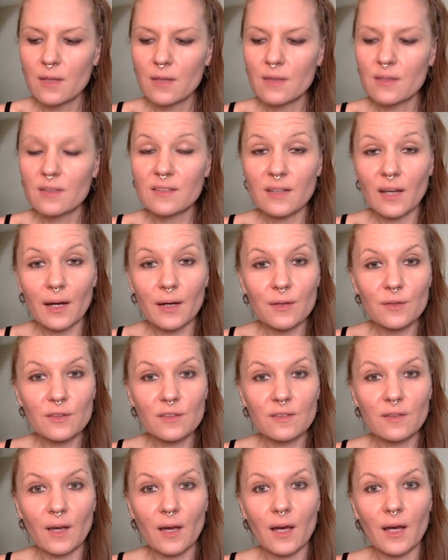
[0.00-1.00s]
The
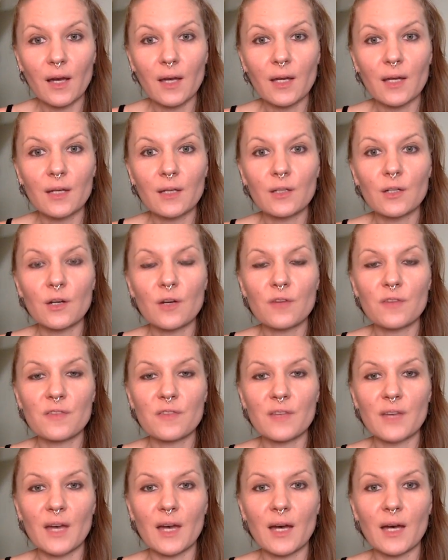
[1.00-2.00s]
downside of
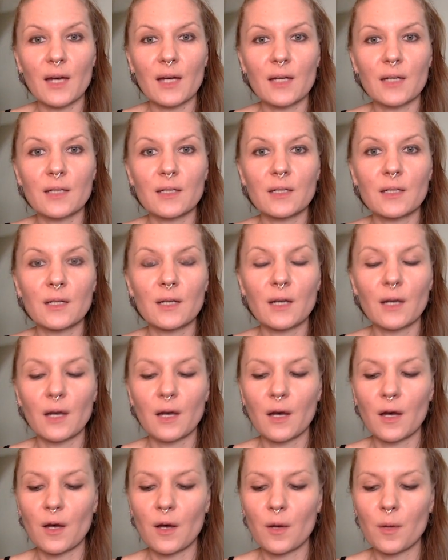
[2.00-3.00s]
that,
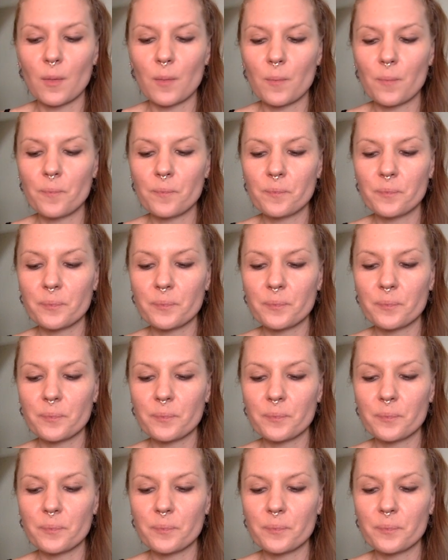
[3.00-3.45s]
and